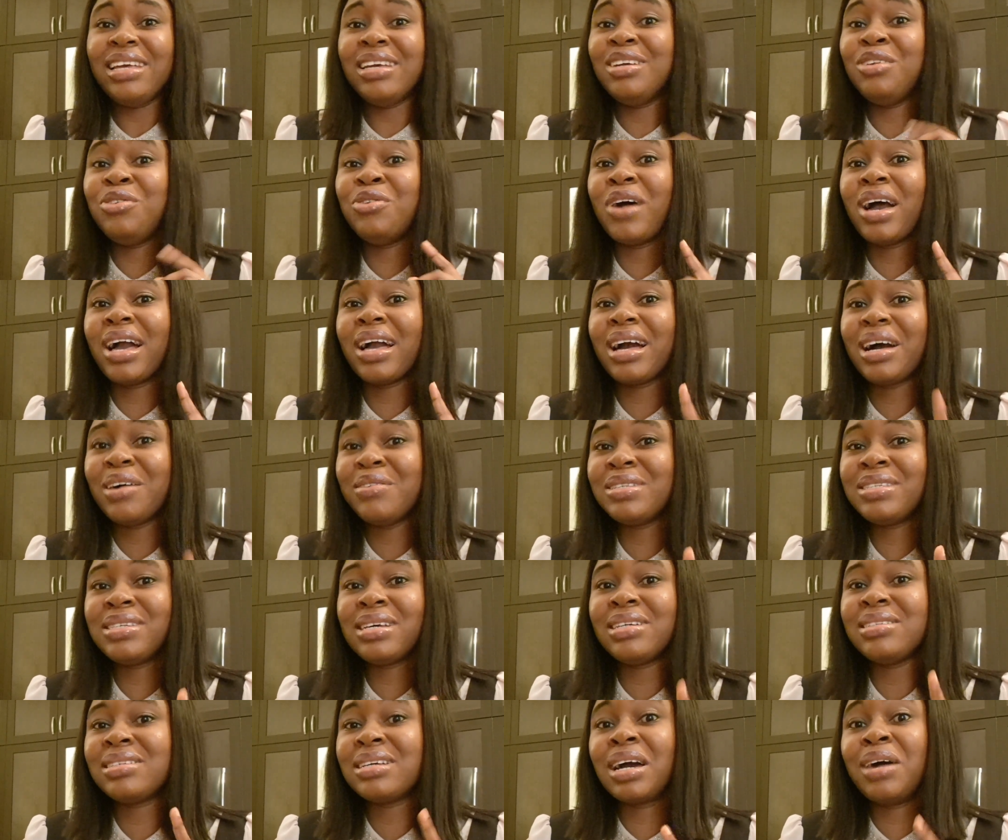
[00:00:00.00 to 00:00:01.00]
Your
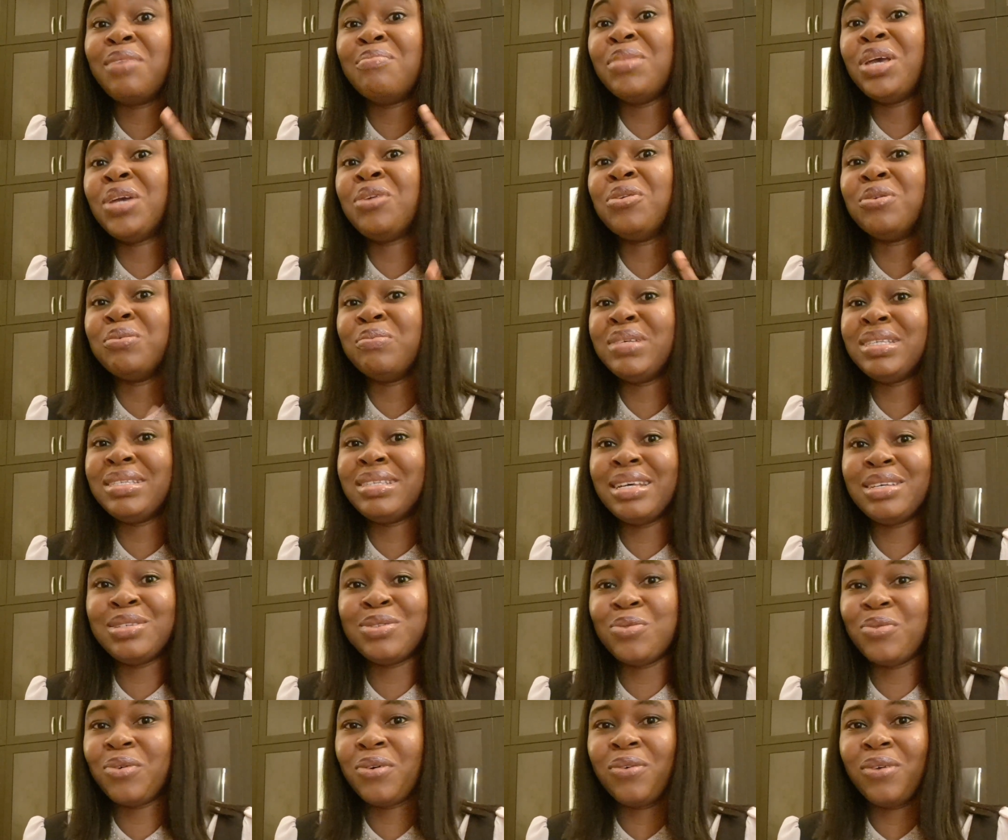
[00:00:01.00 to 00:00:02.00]
accountant can make your
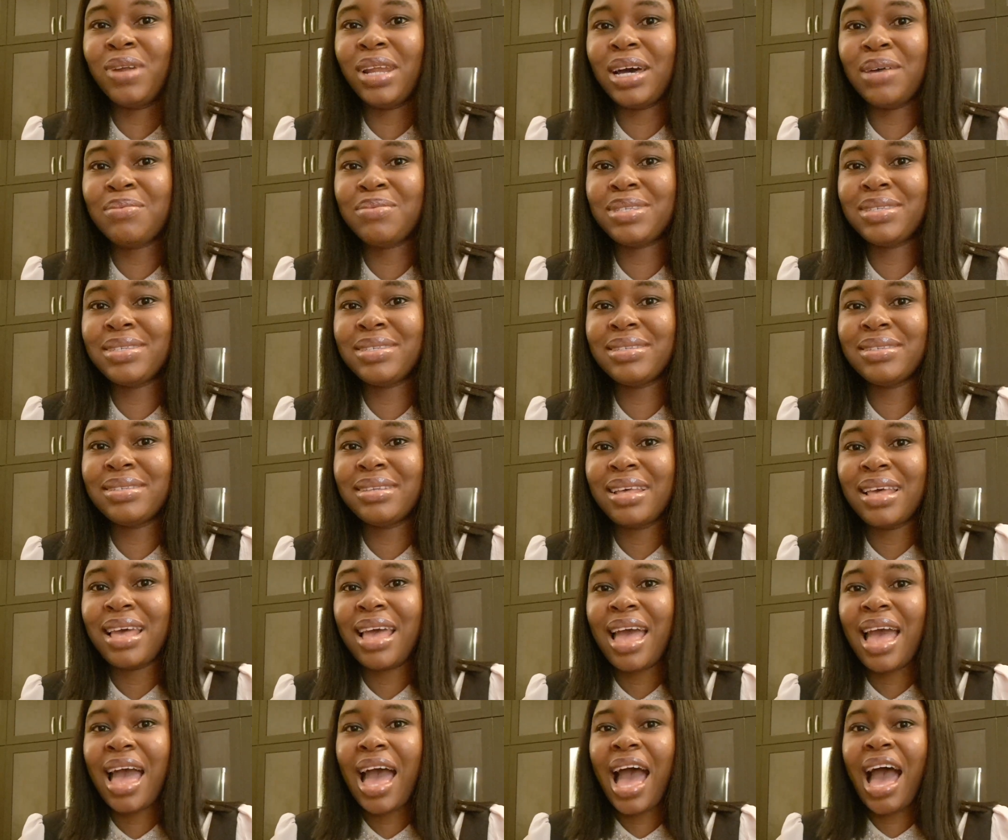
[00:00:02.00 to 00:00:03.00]
business to collapse.
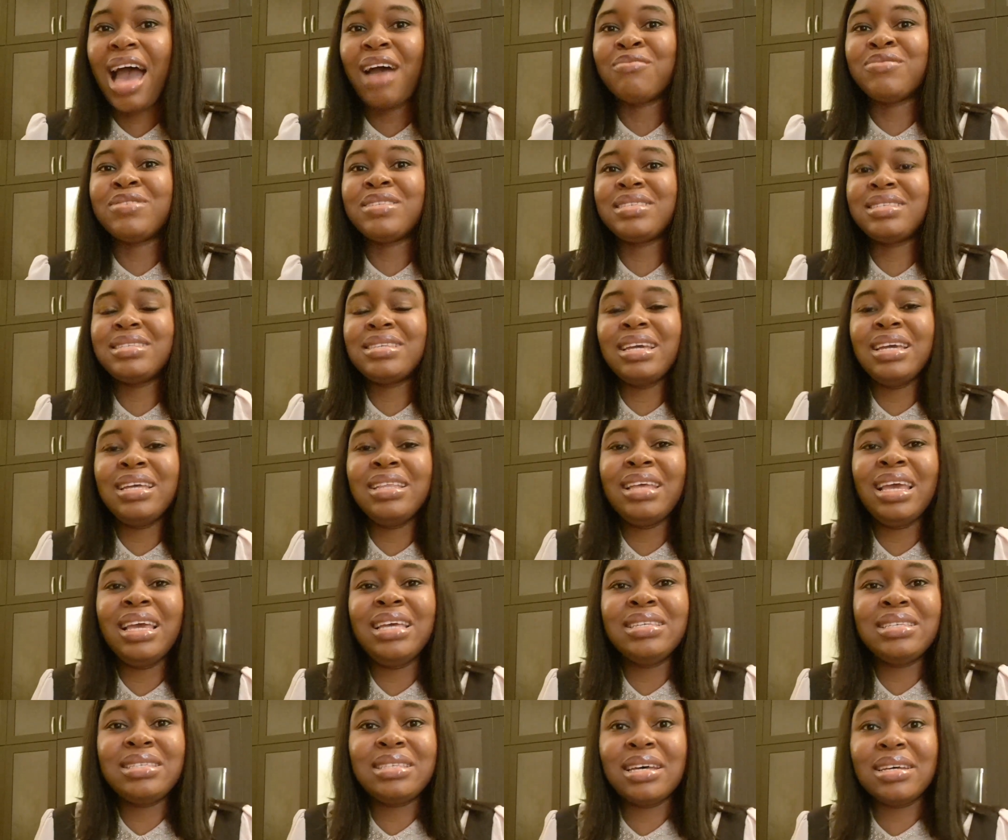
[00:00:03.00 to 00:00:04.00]
I've seen
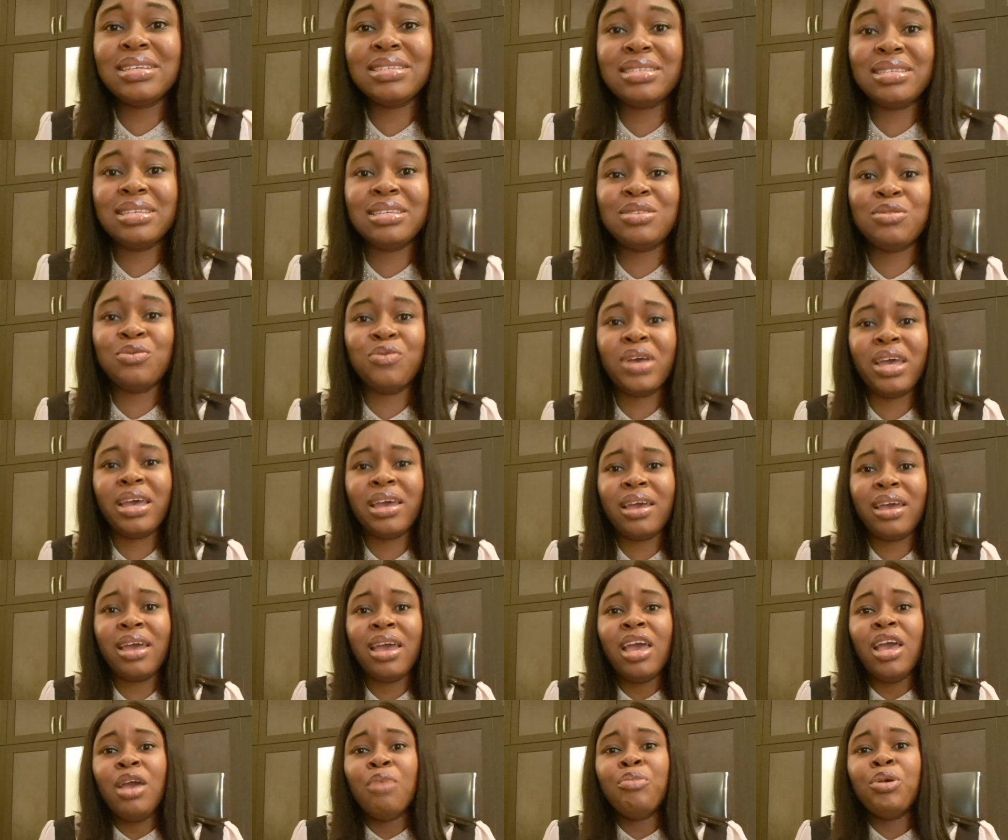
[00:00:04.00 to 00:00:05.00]
instances
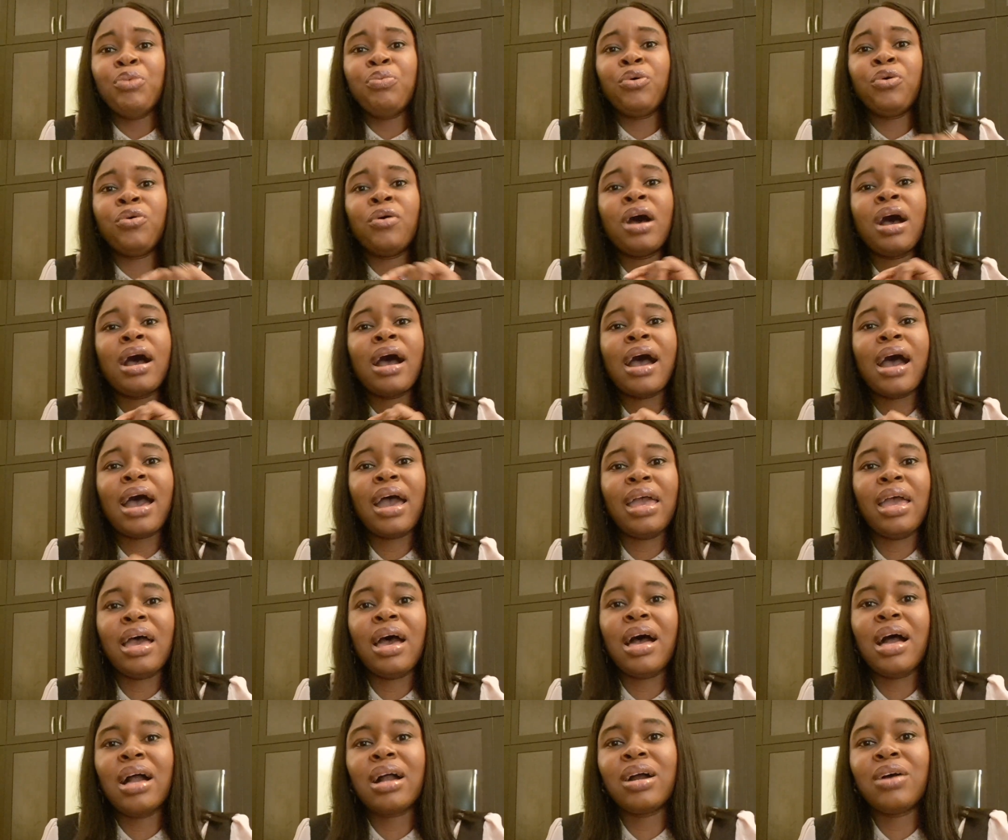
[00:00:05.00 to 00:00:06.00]
where people
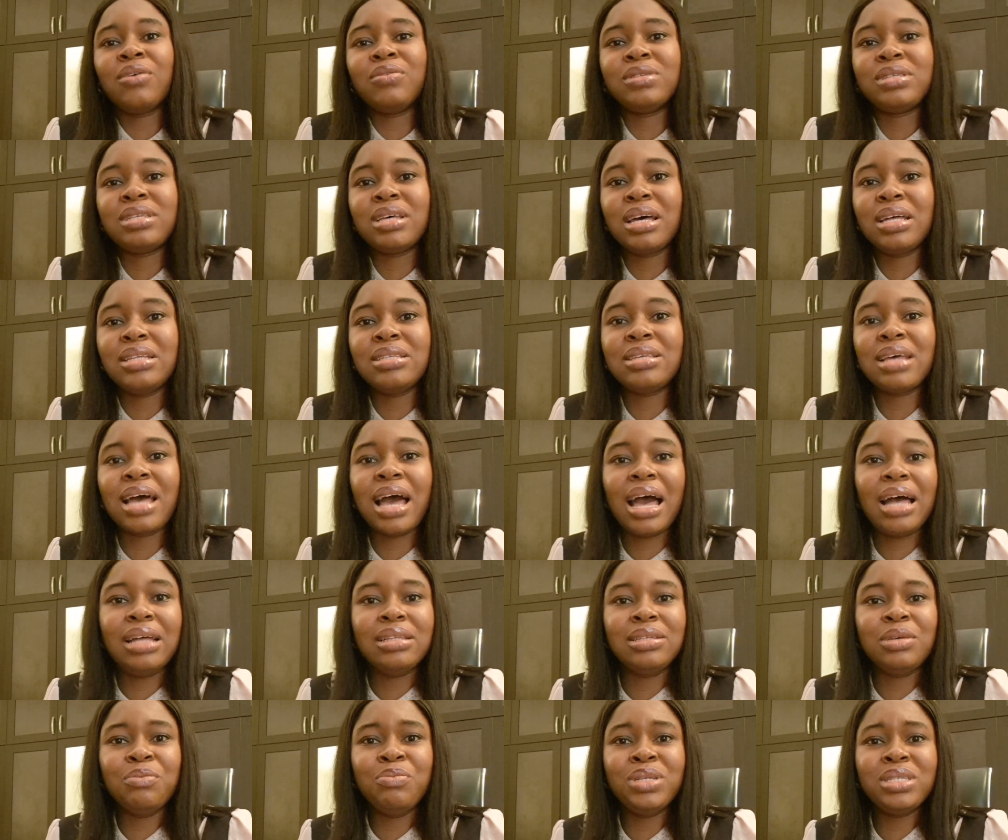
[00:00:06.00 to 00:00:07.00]
hire accountants
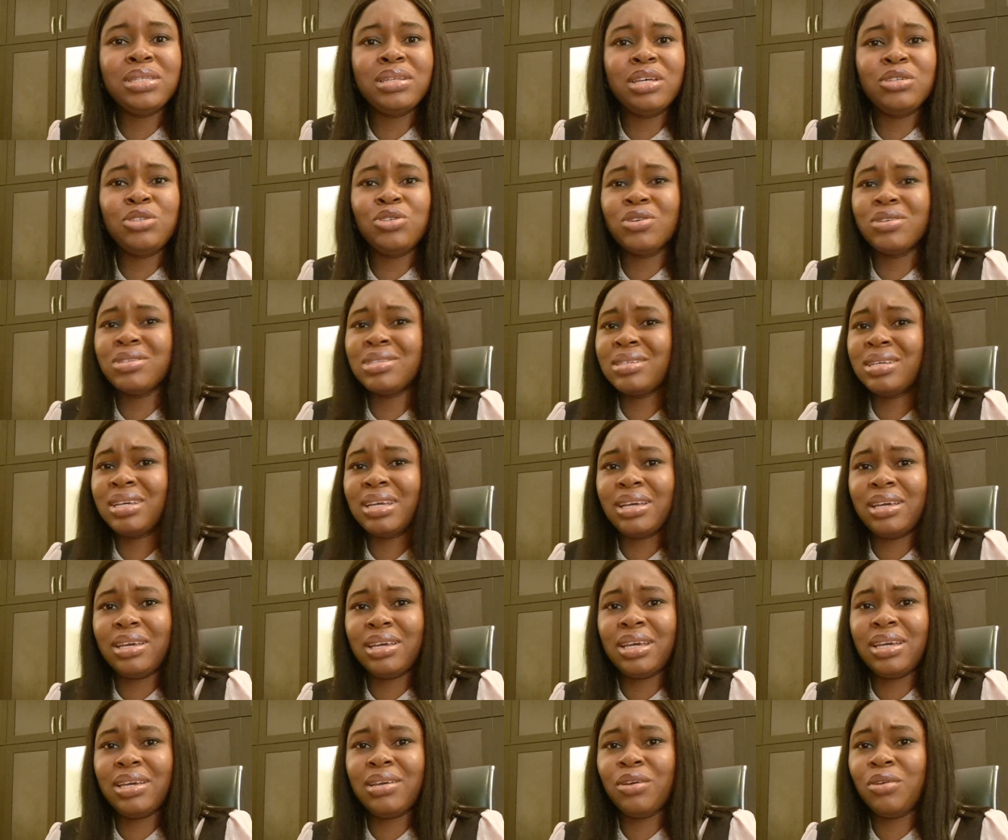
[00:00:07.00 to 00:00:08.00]
and the business just
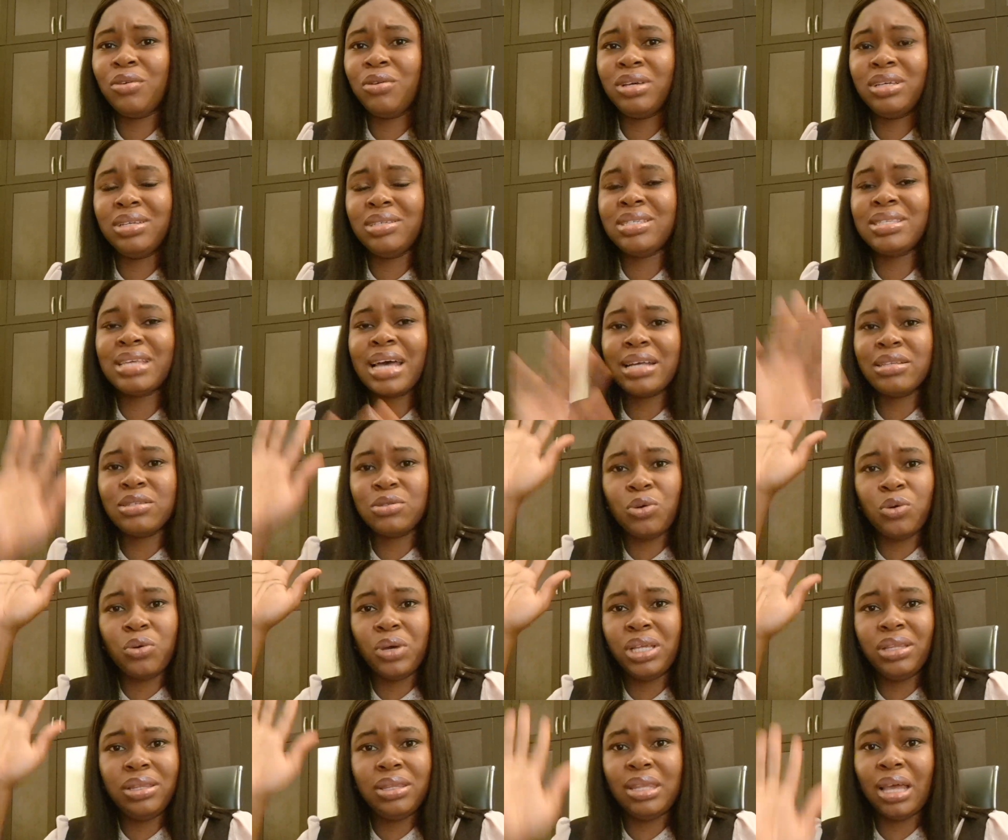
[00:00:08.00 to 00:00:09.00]
starts
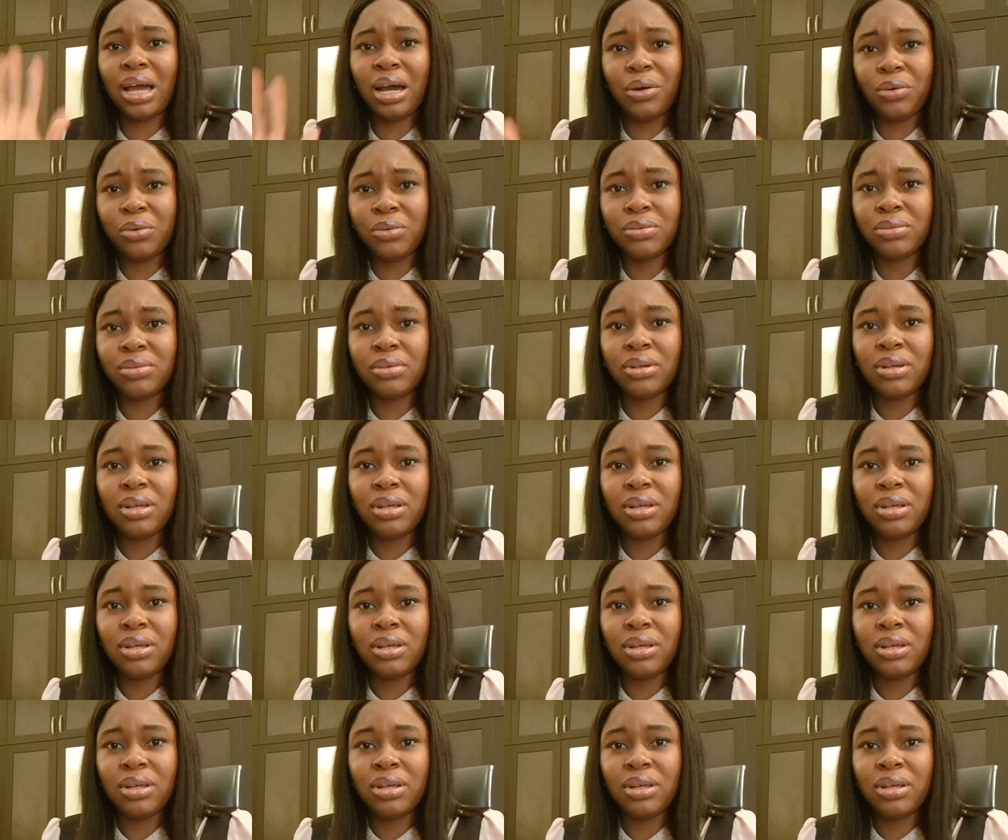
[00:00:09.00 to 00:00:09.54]
going down.